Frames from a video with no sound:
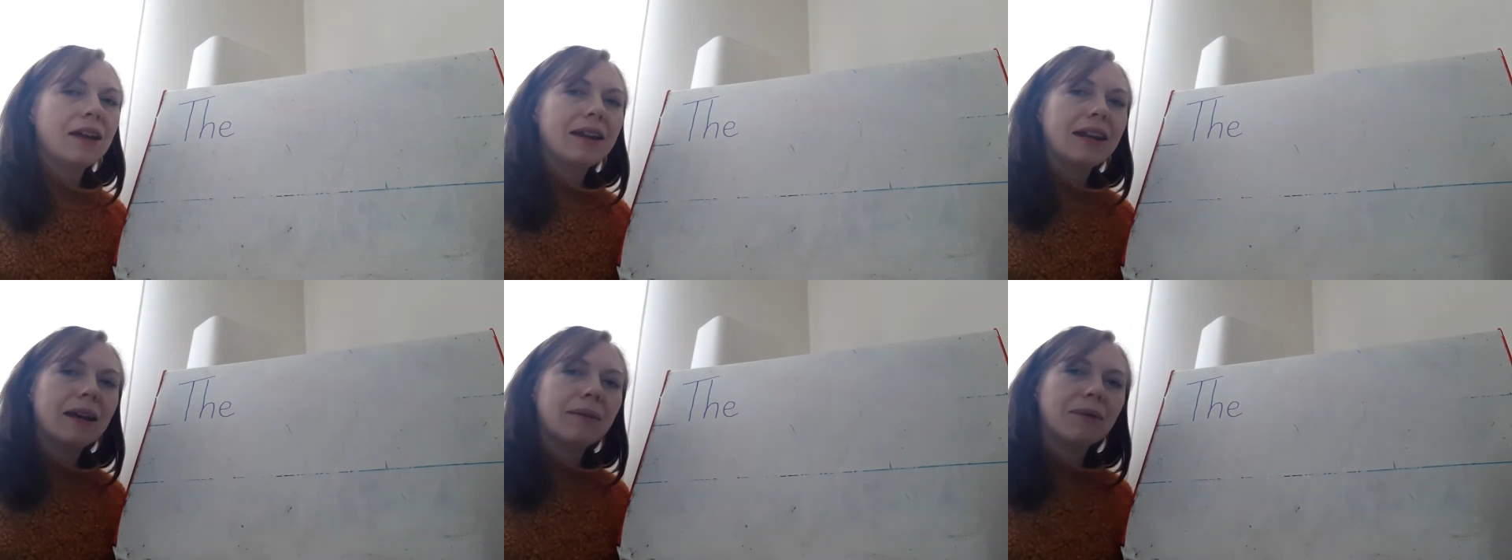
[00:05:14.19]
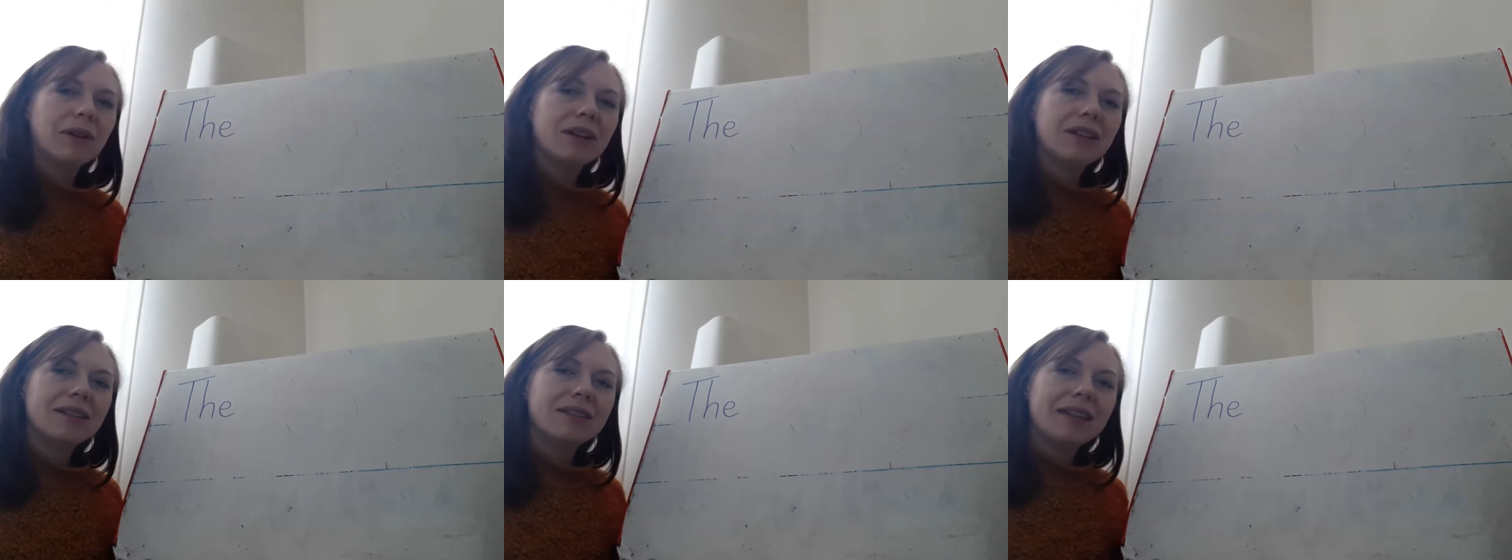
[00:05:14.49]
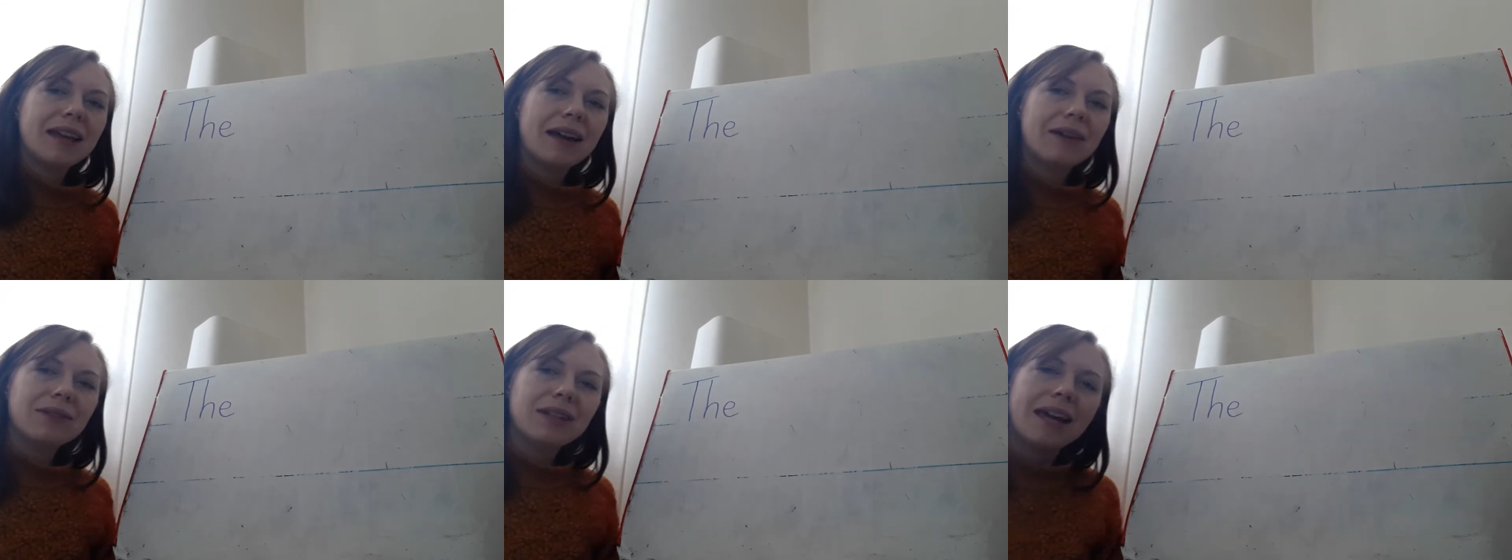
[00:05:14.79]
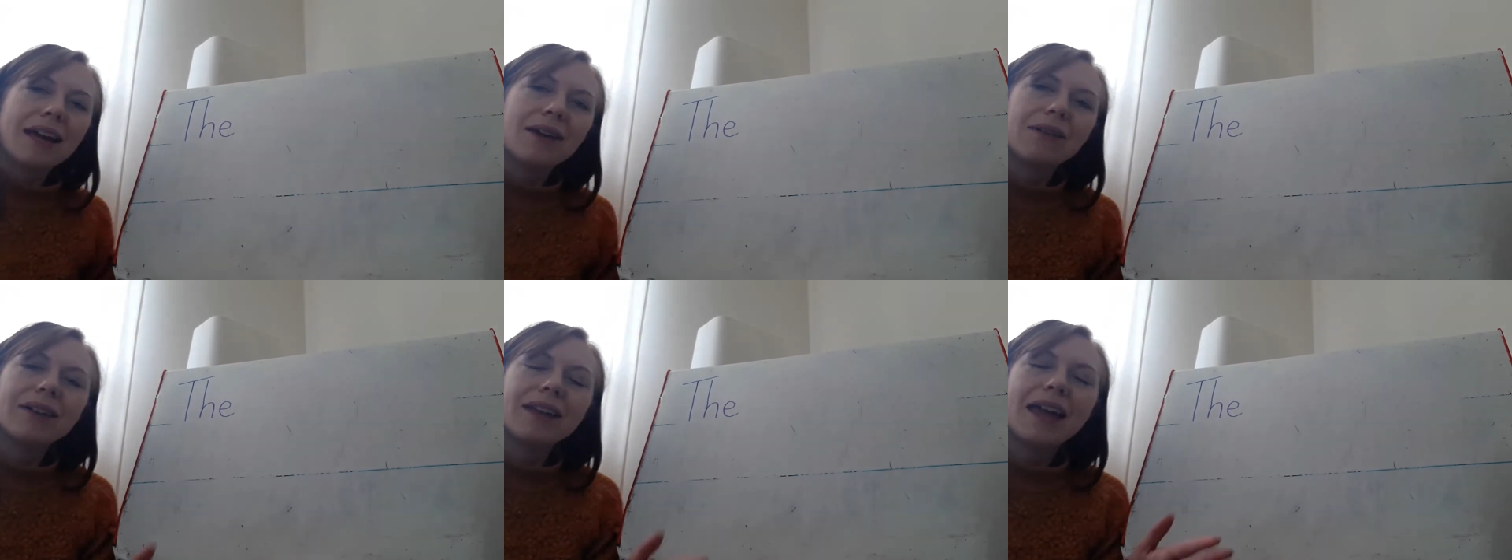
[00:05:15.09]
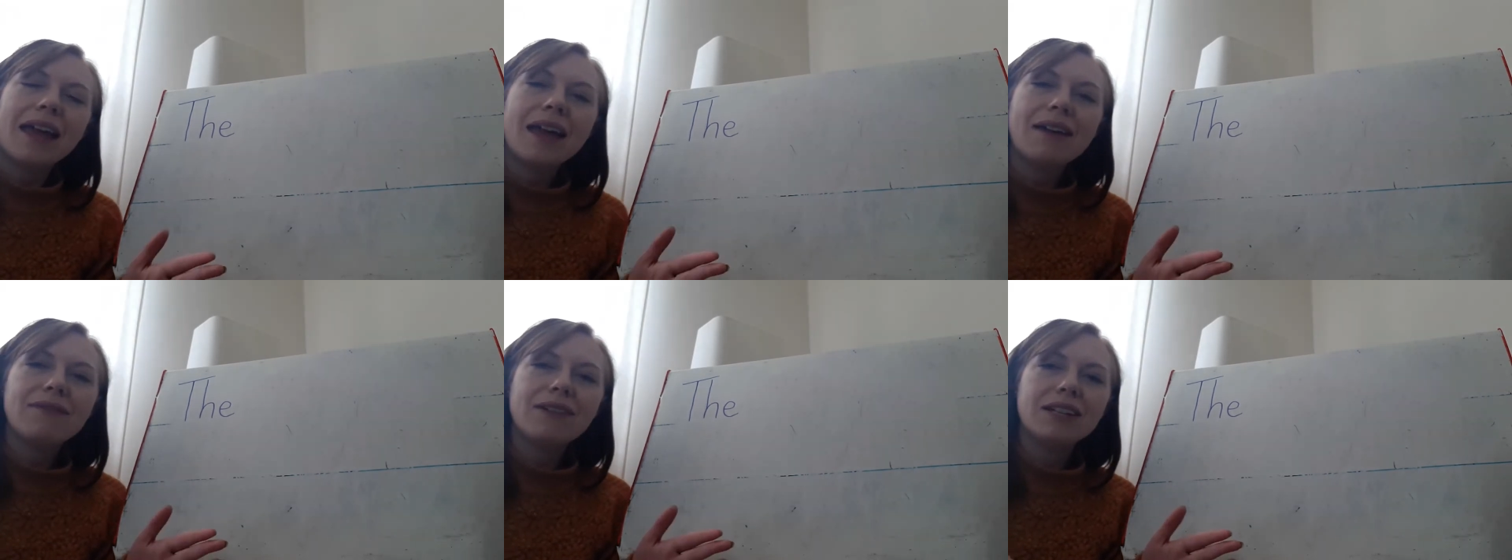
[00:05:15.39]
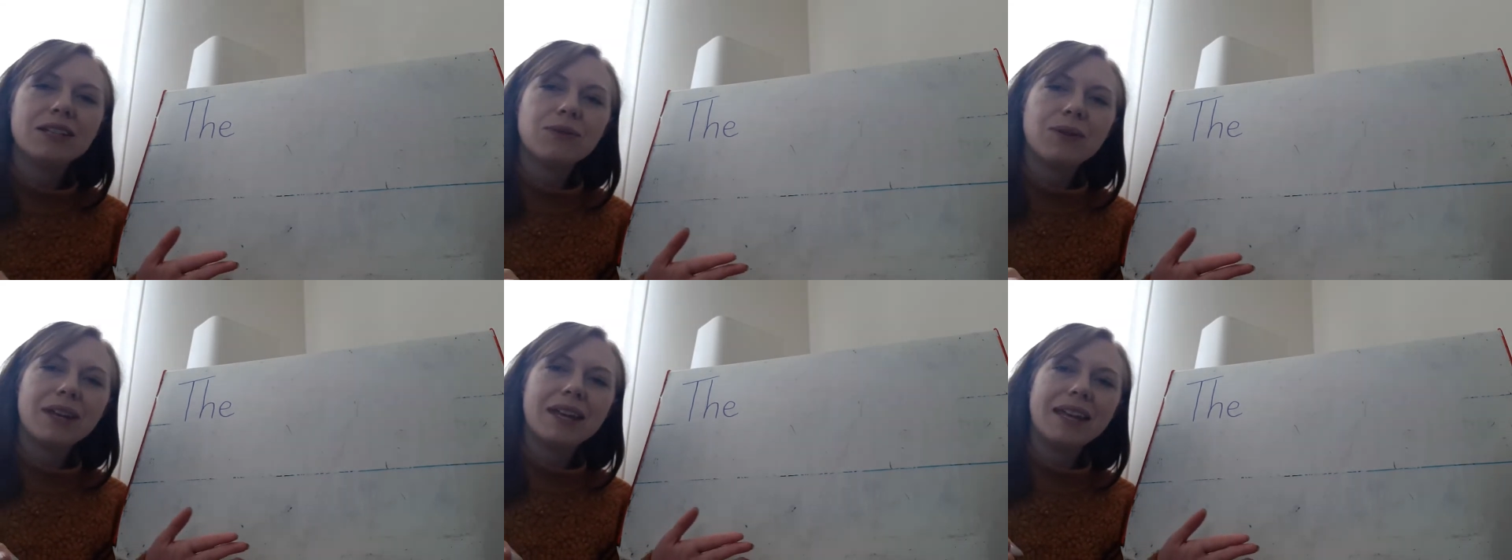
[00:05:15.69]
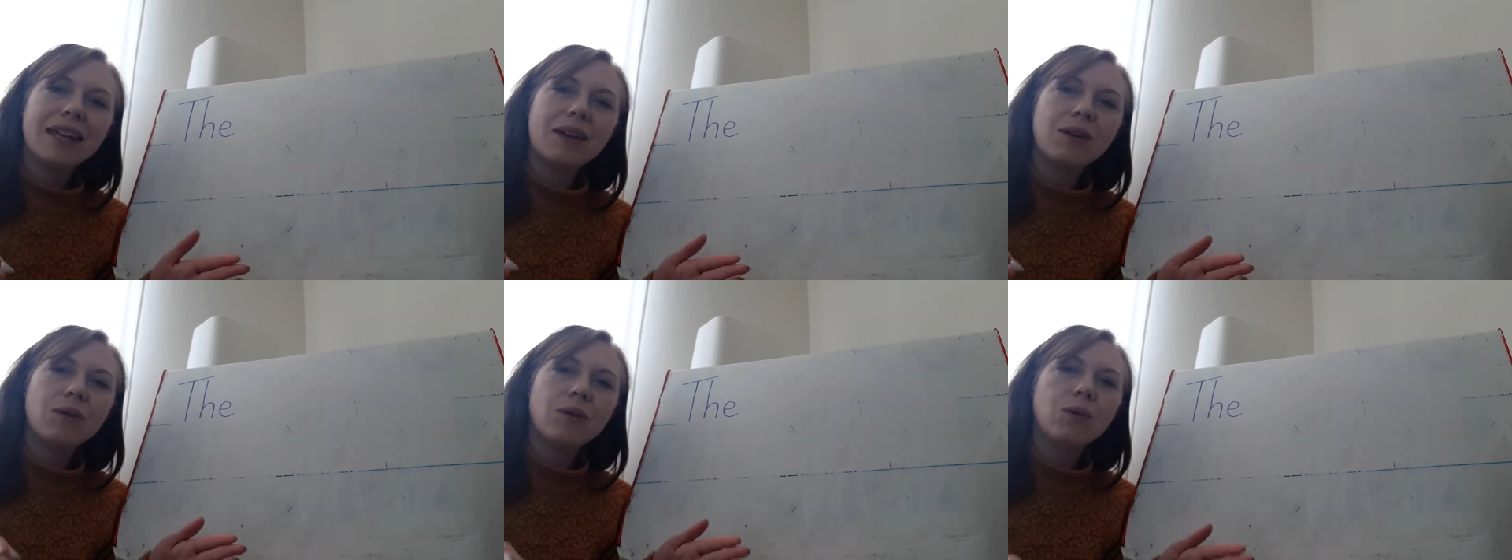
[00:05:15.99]
I'm going to sound it out carefully so I
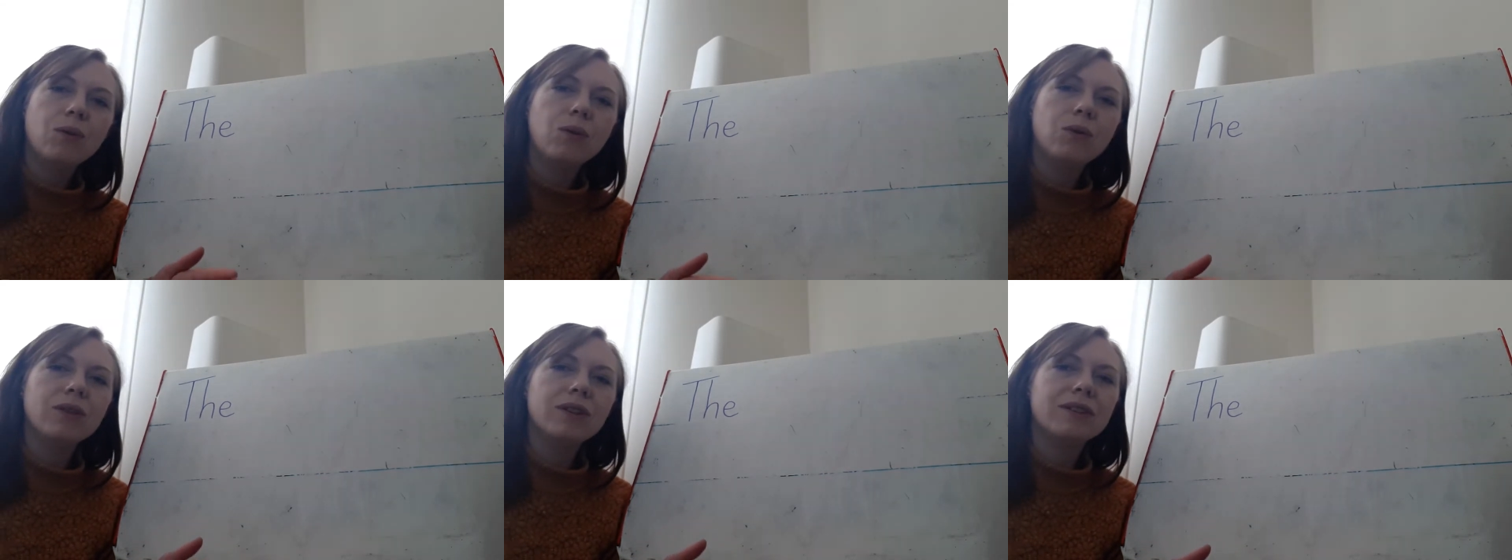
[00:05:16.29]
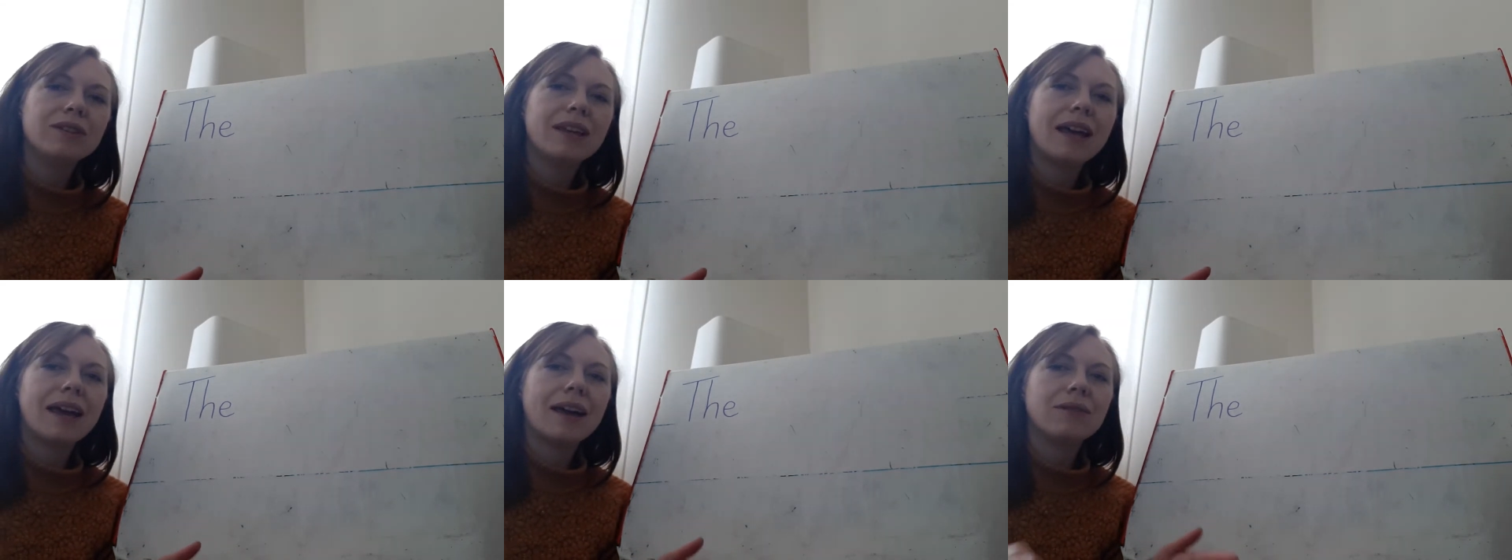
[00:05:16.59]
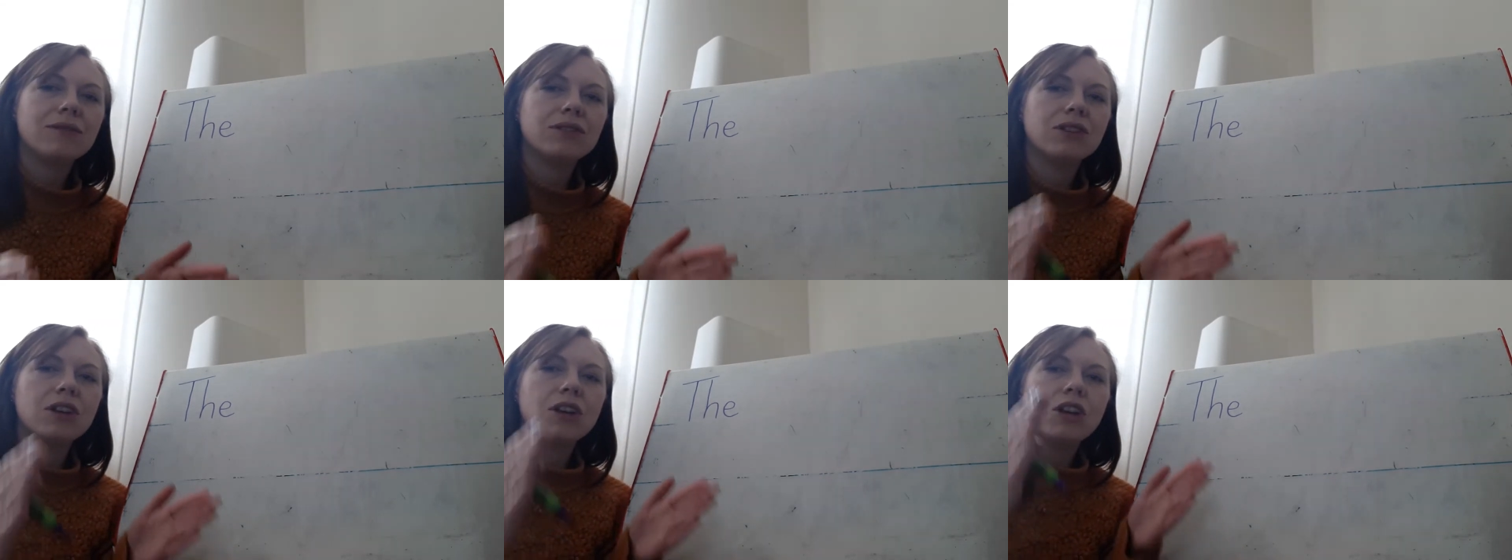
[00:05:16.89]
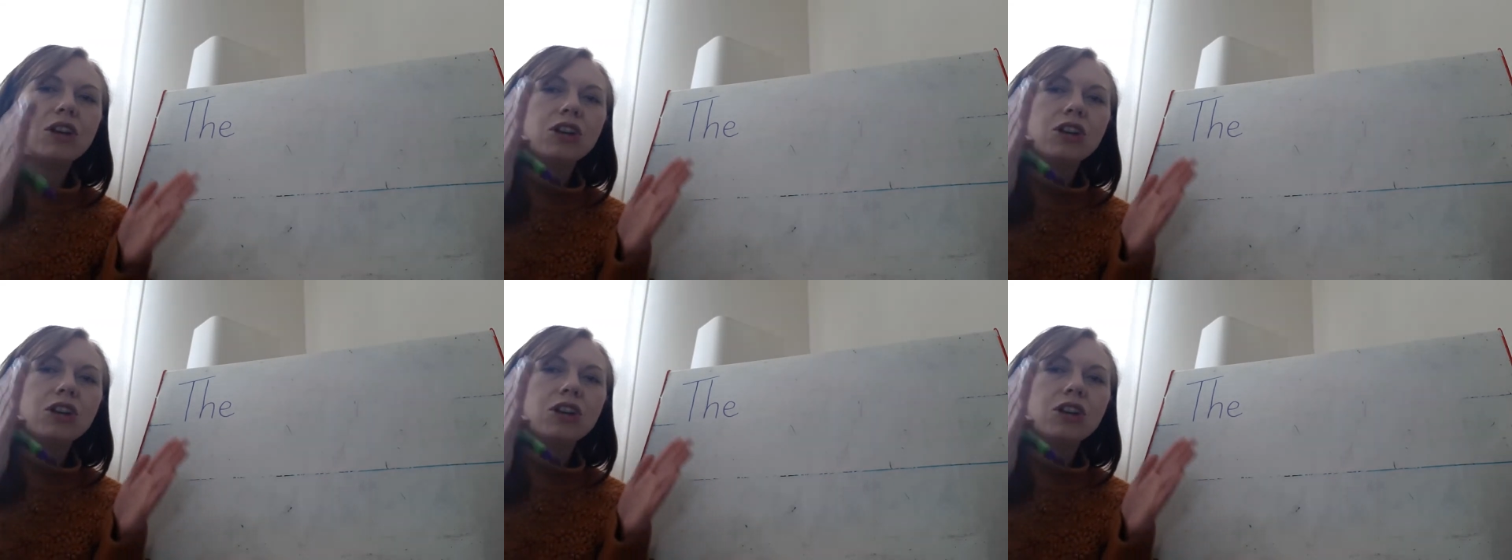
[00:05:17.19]
hear all the sounds.